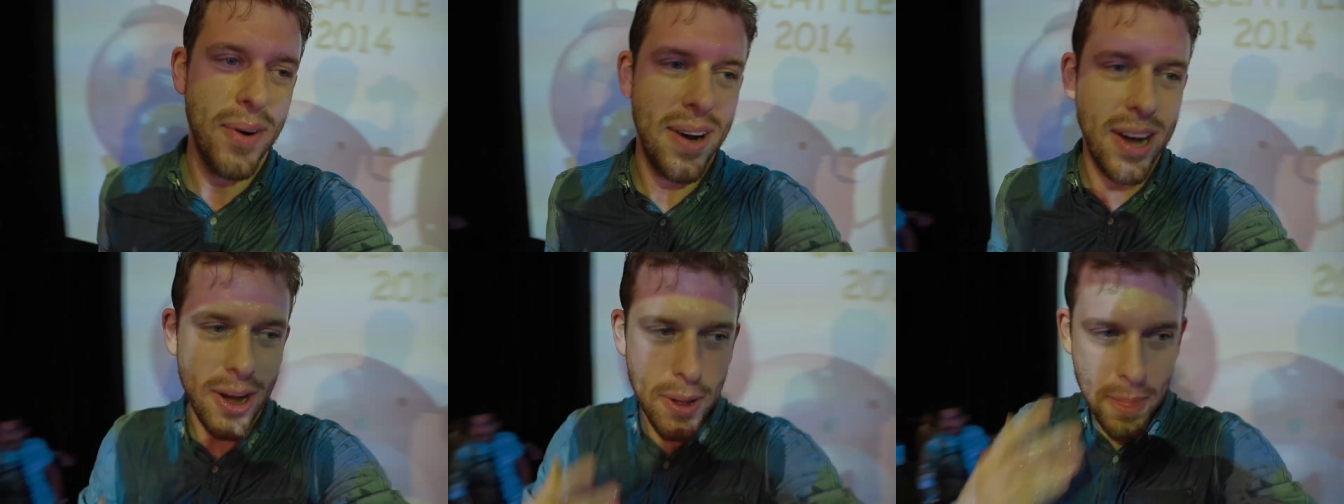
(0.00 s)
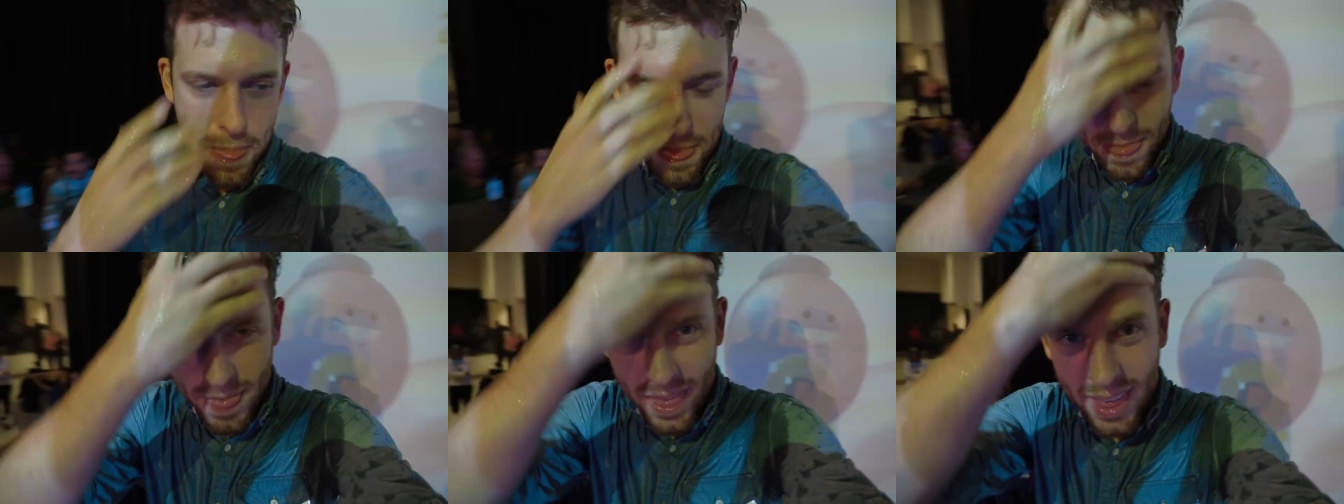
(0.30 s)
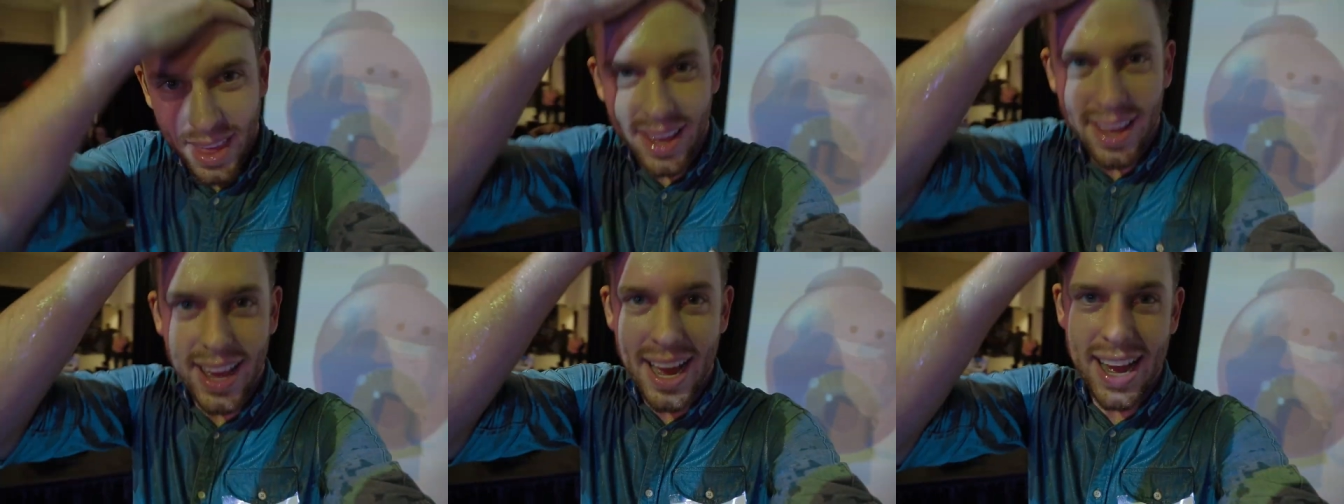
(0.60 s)
Well,
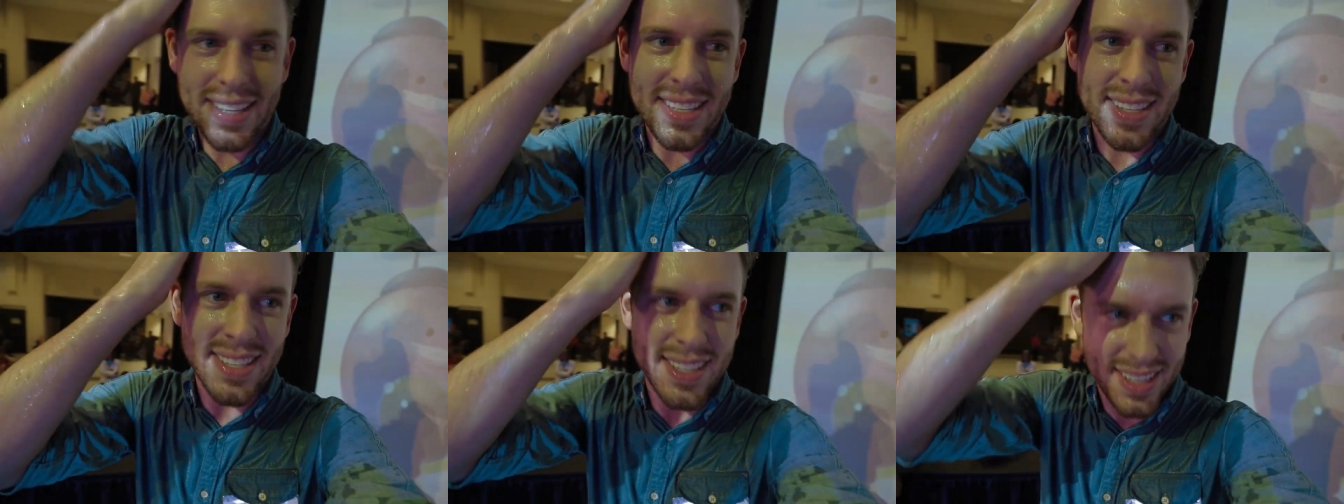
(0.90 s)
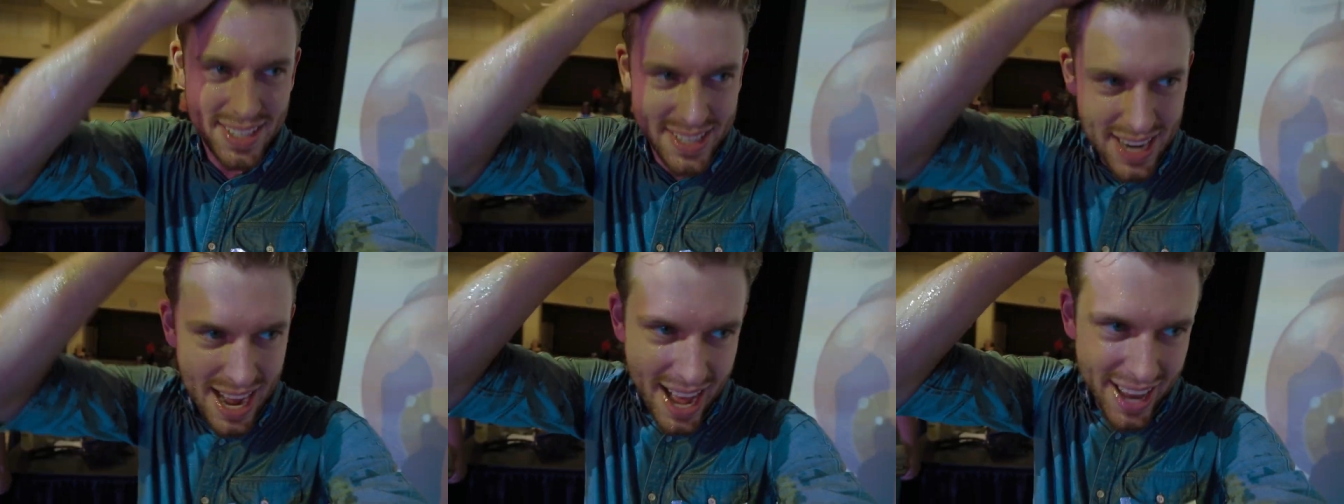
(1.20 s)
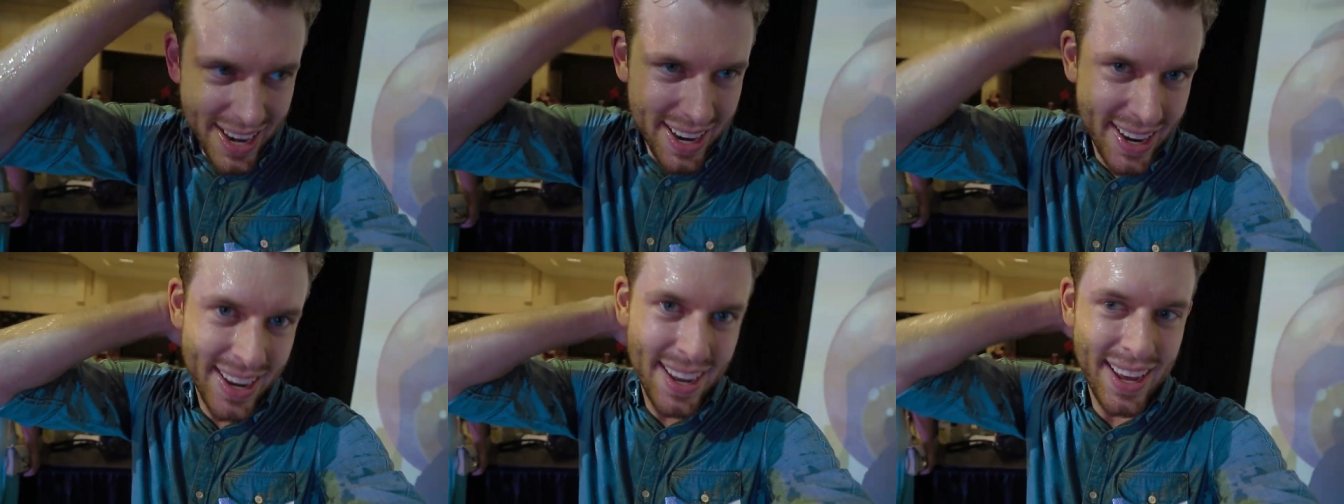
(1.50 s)
that's
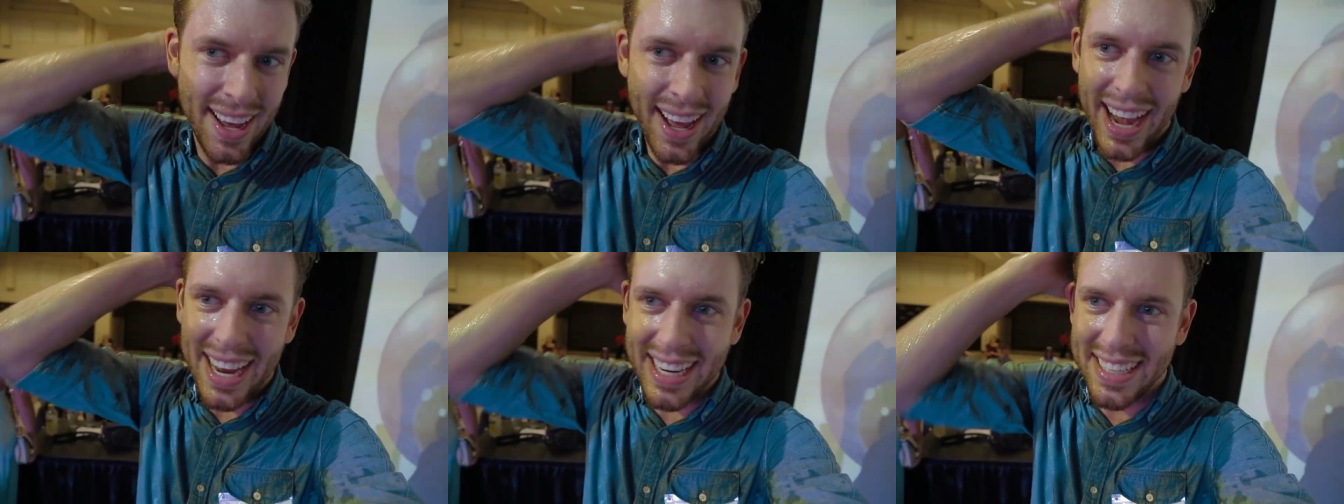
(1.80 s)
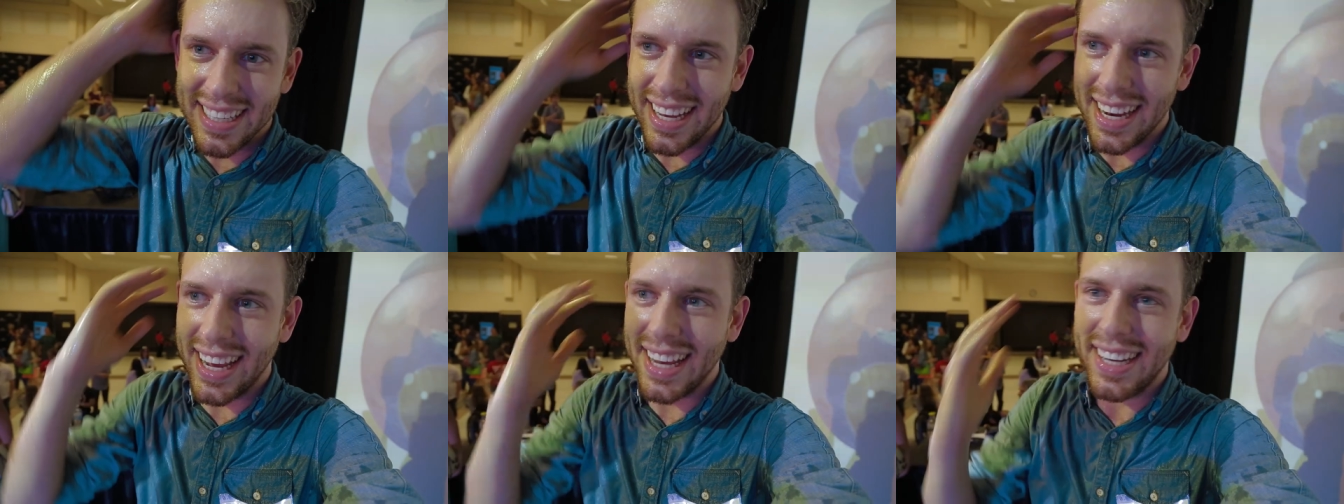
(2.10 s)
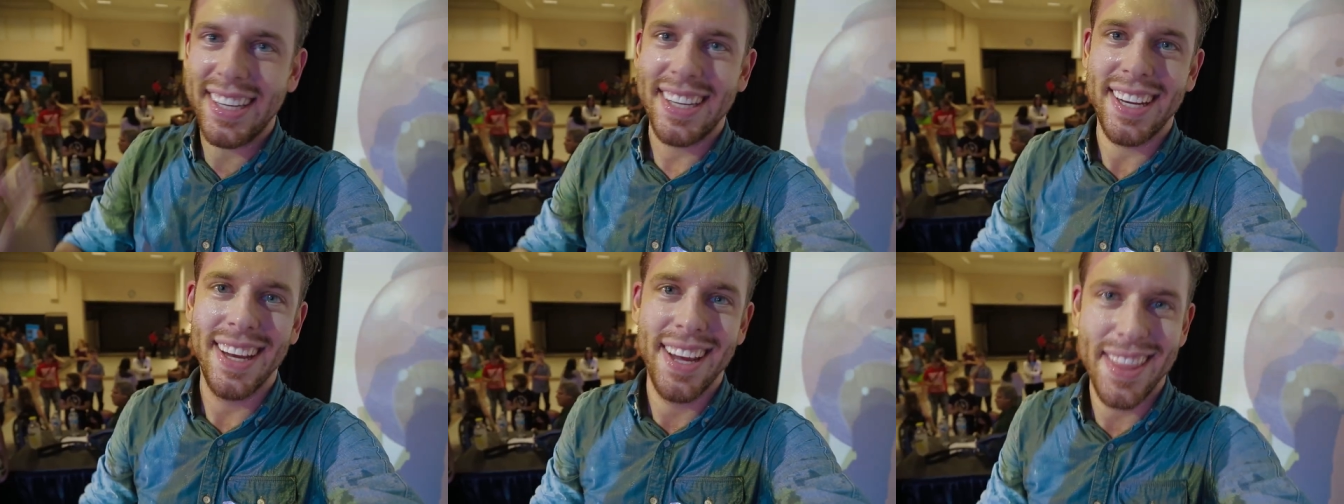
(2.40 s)
done. I did it.